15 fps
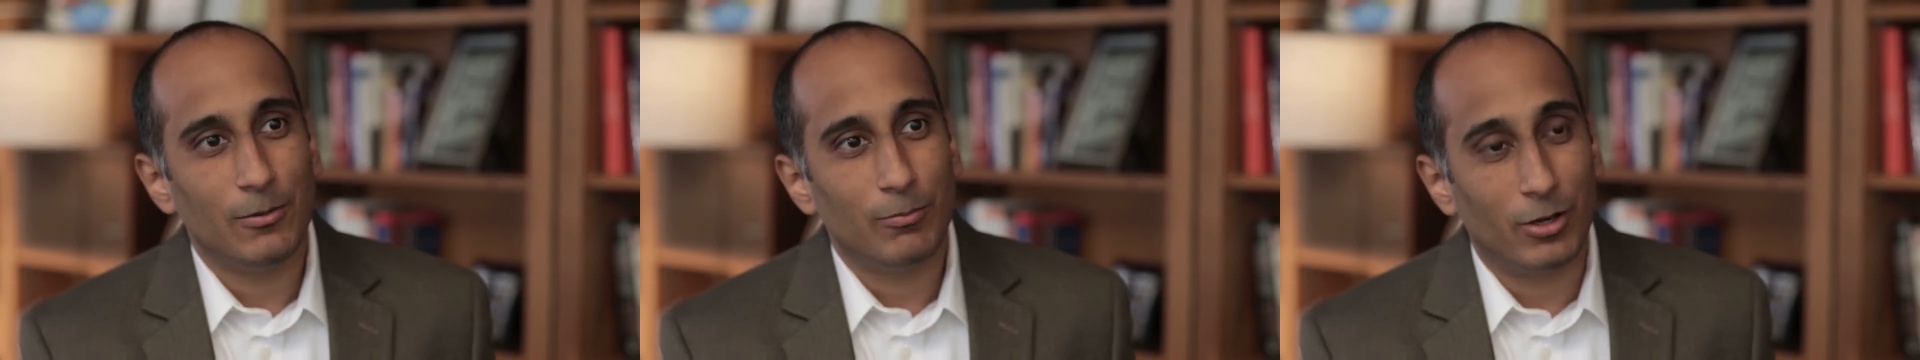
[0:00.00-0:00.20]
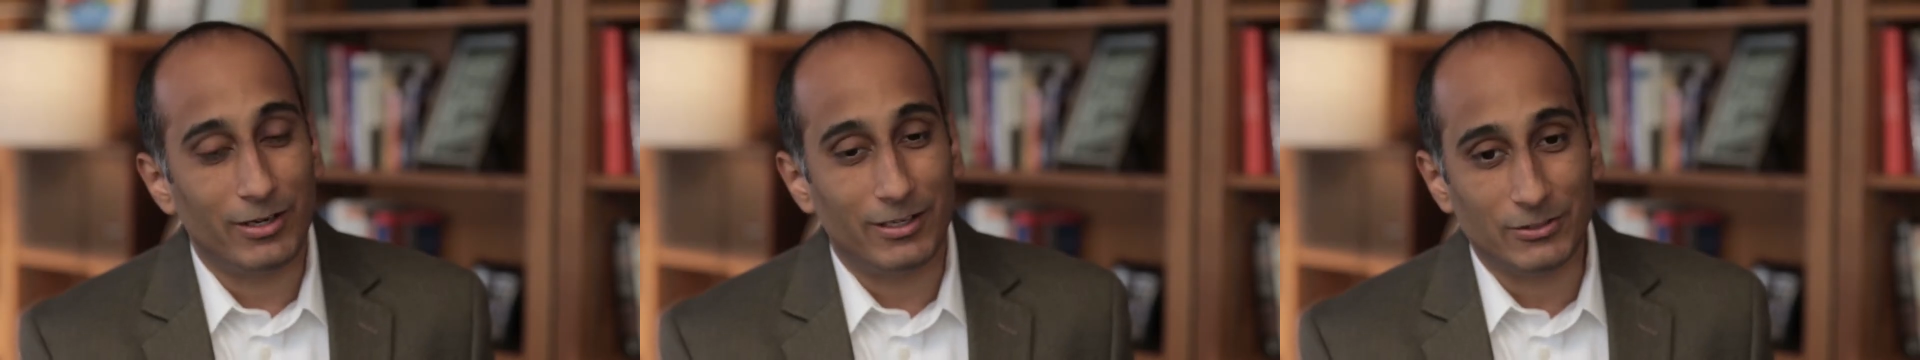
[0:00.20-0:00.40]

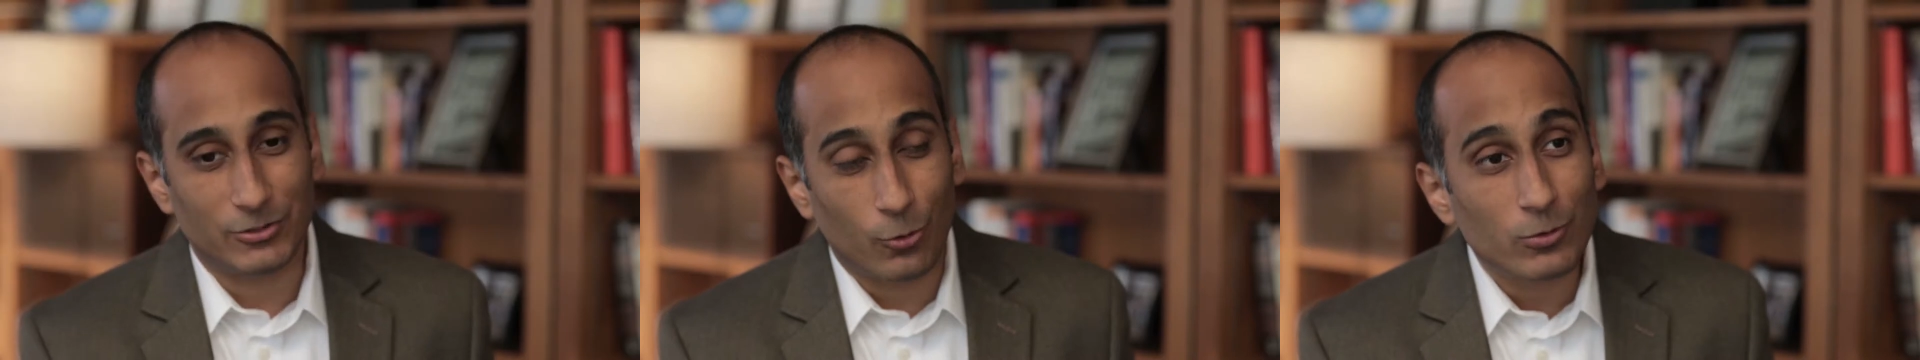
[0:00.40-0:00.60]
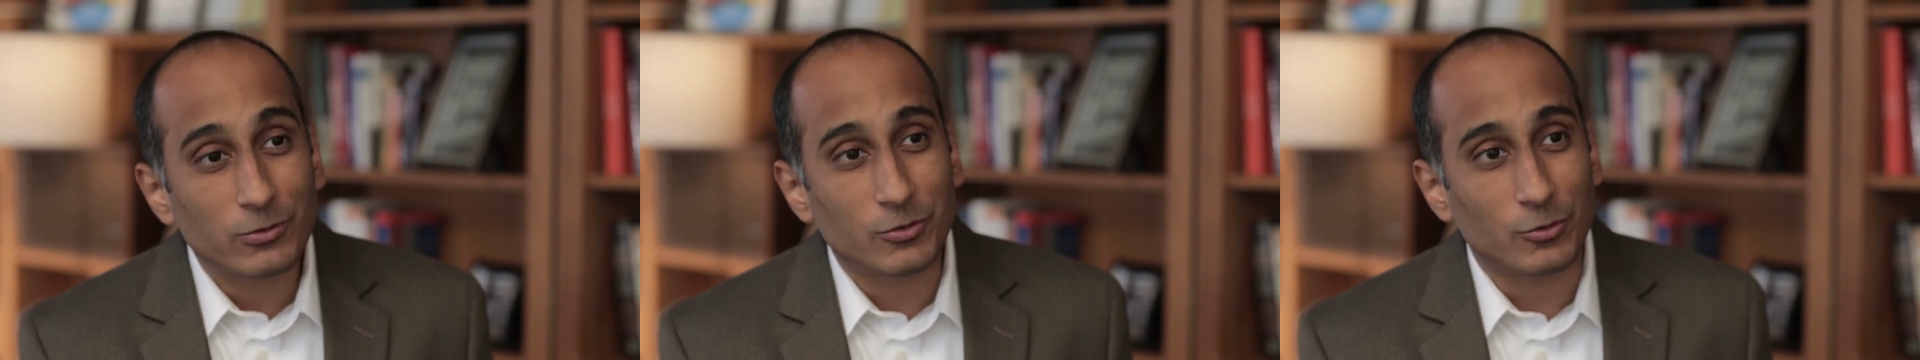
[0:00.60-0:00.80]
but it is
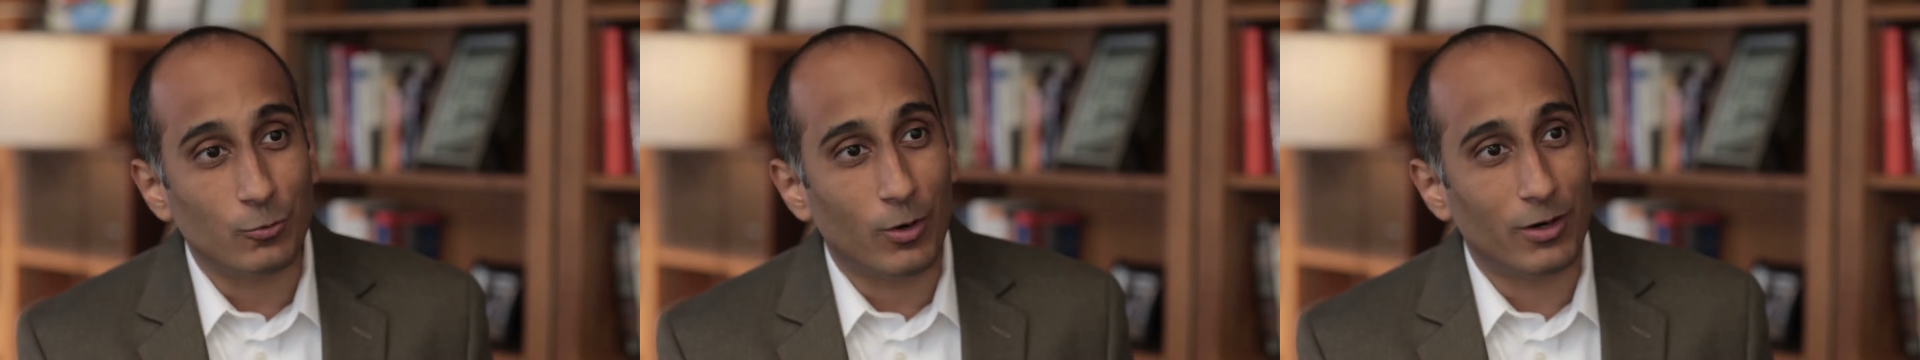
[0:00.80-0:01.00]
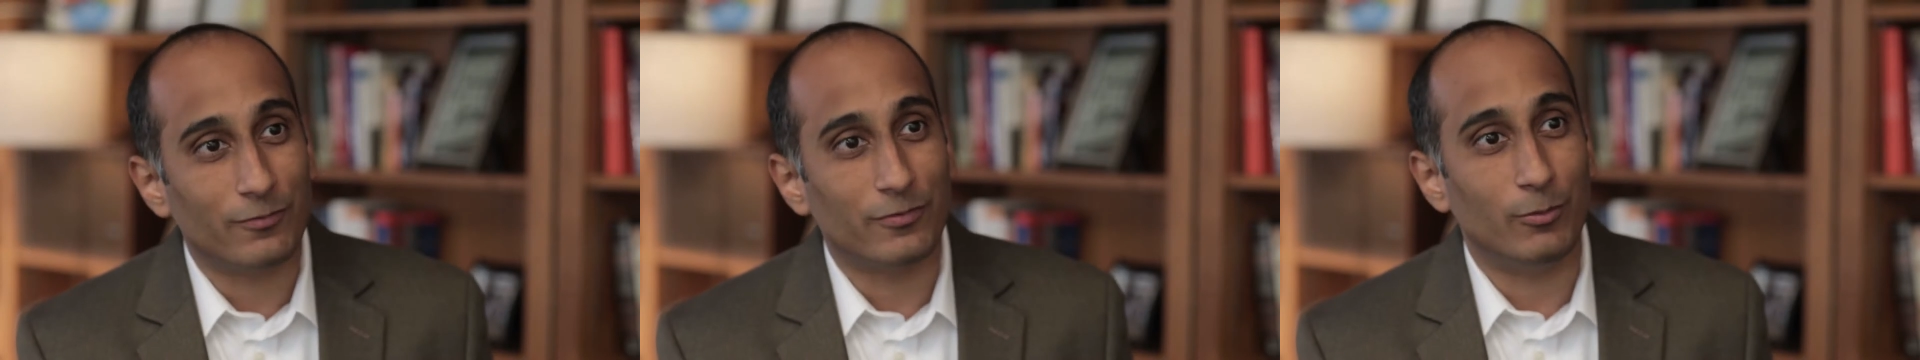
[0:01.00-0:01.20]
also
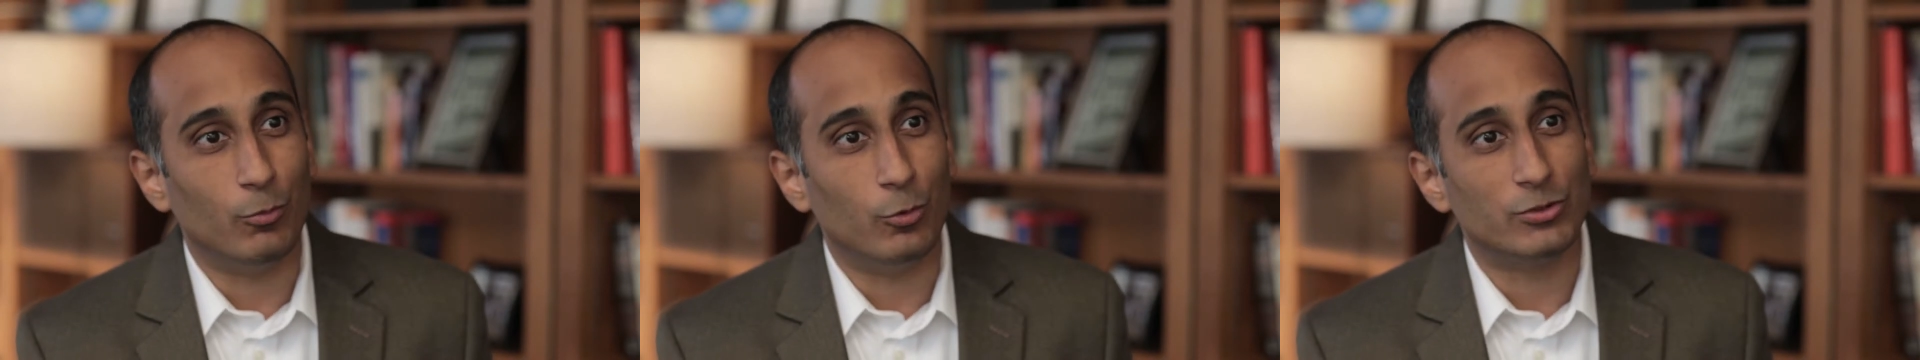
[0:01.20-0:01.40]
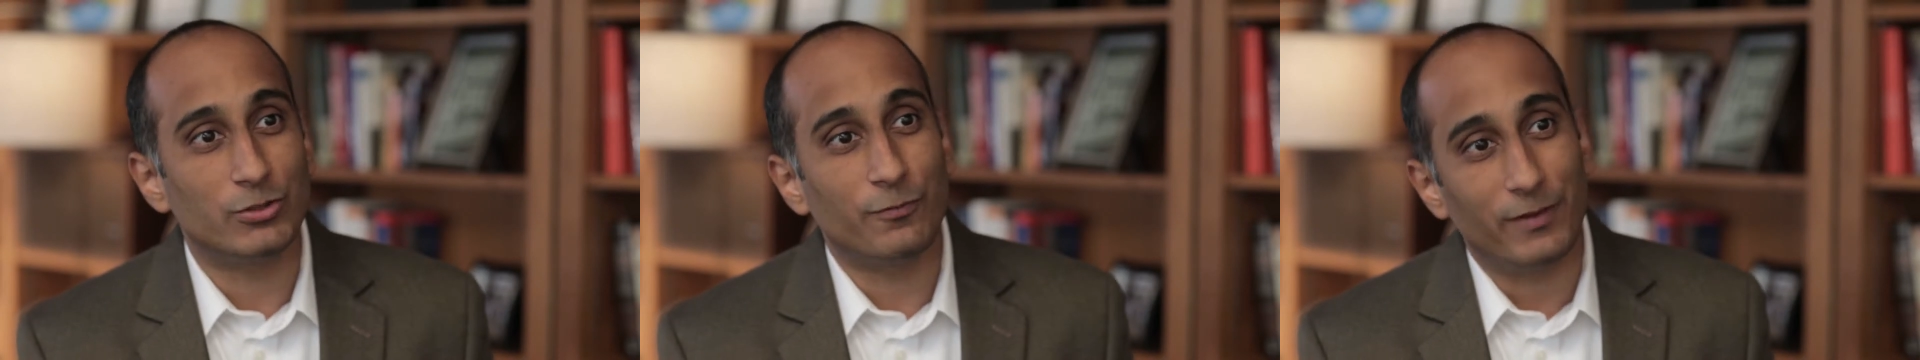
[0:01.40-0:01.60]
one of the
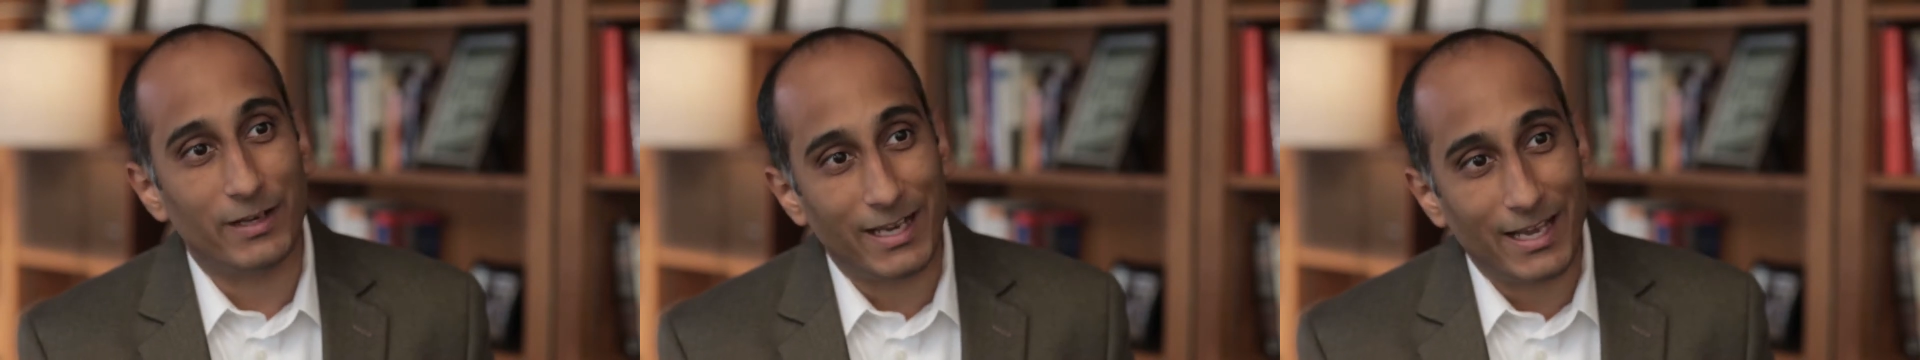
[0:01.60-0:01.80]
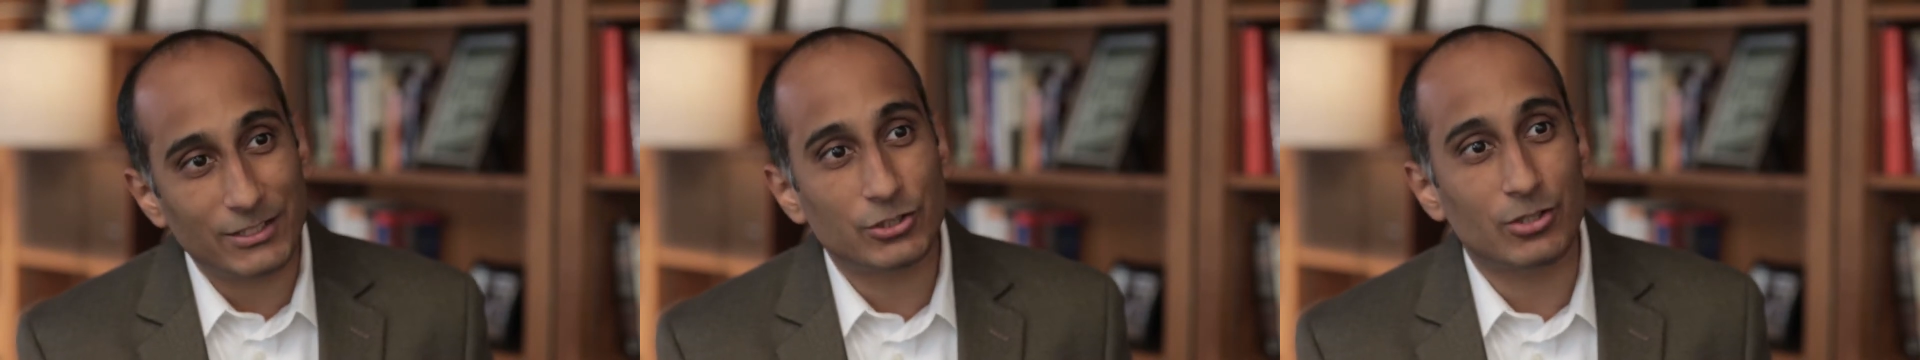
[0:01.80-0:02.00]
most
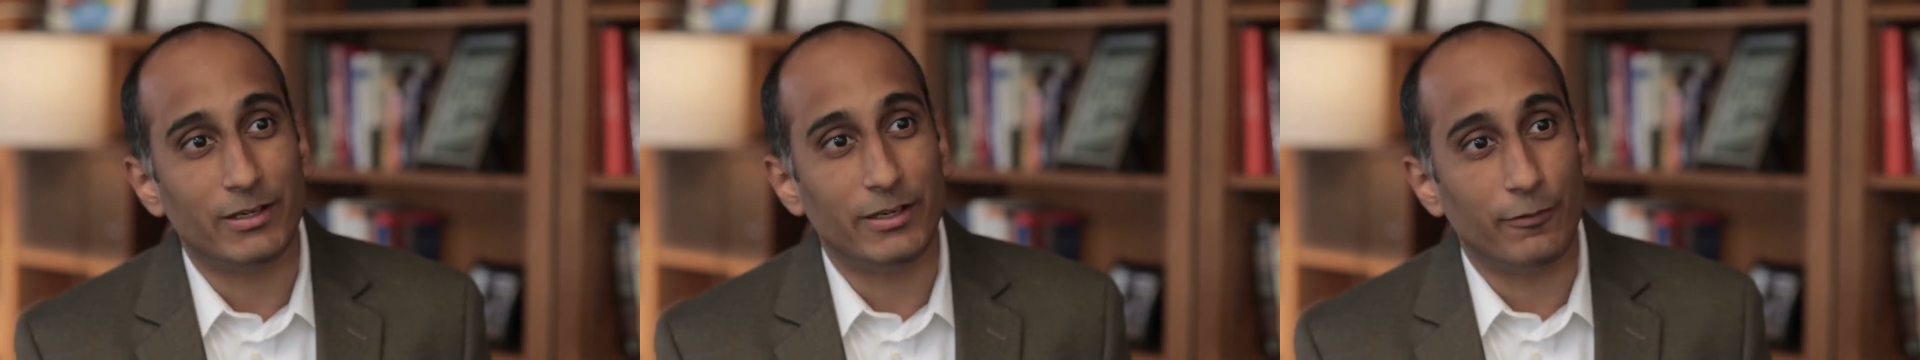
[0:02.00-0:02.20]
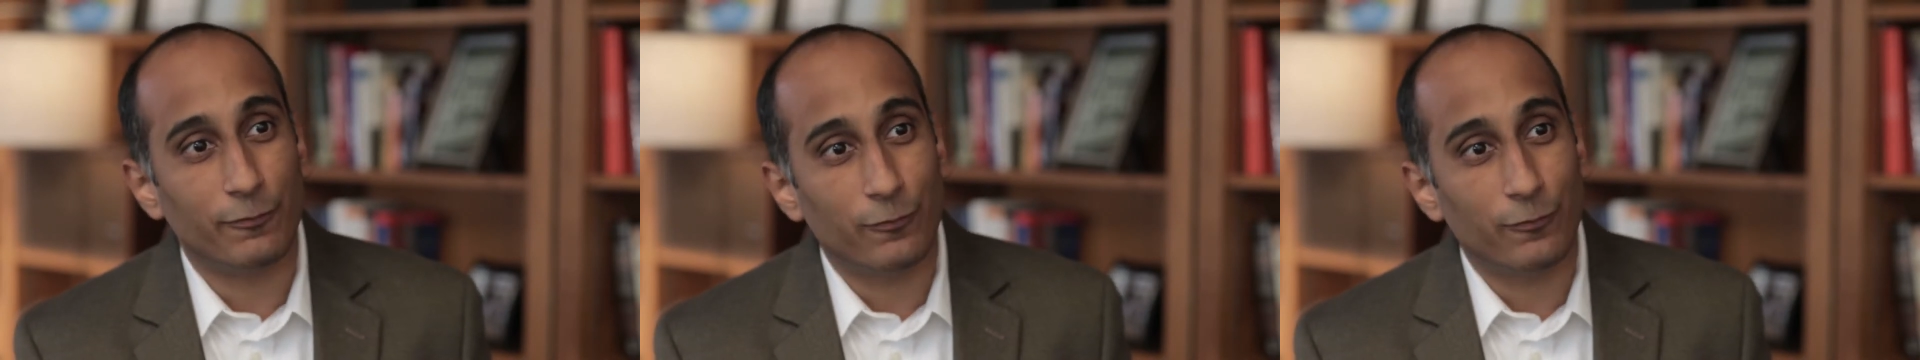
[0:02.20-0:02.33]
financially